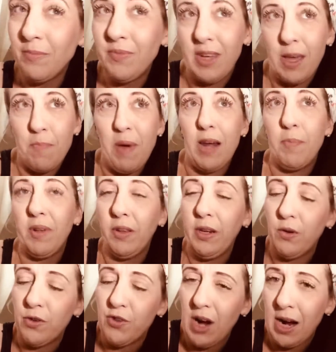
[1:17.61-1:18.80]
compatibility
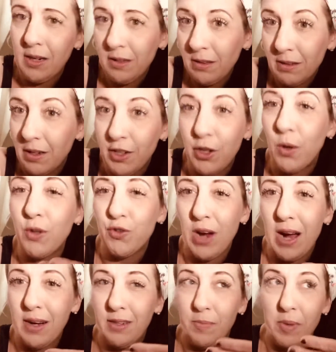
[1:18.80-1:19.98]
or
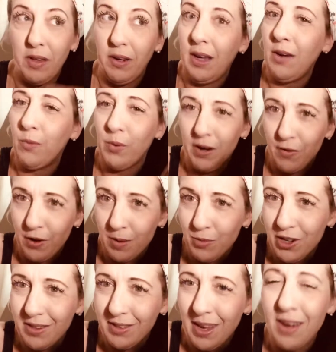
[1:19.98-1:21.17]
attractability or whatever I'm
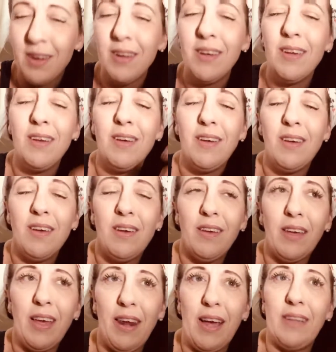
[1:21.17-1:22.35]
trying to say,
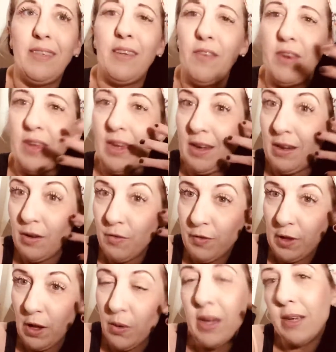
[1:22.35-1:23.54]
connectivity
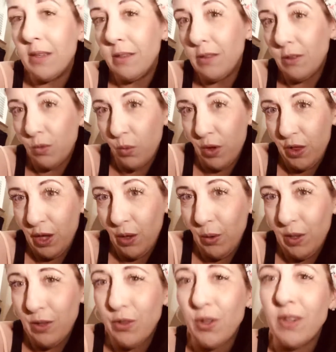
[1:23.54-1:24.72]
flow is with you
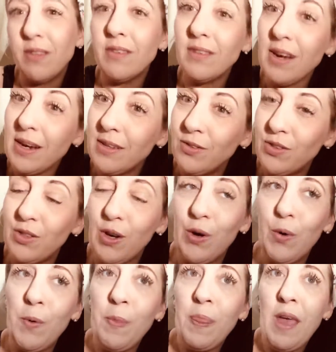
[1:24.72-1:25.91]
in certain signs.
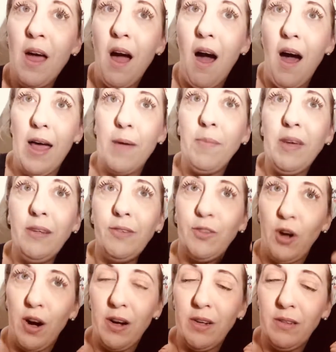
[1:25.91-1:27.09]
So I am going to
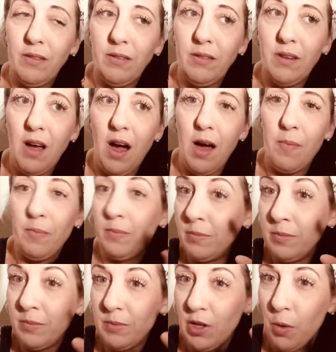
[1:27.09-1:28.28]
start,
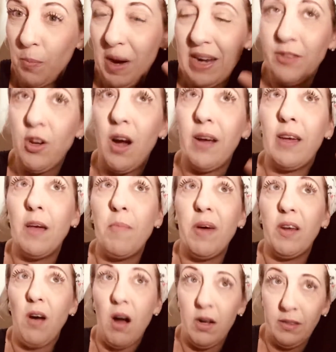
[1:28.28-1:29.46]
by talking about
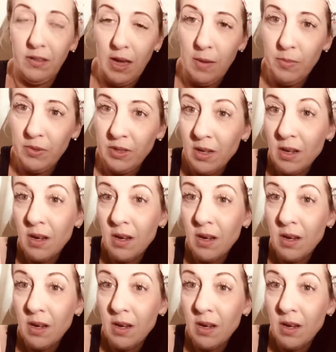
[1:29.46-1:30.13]
a concept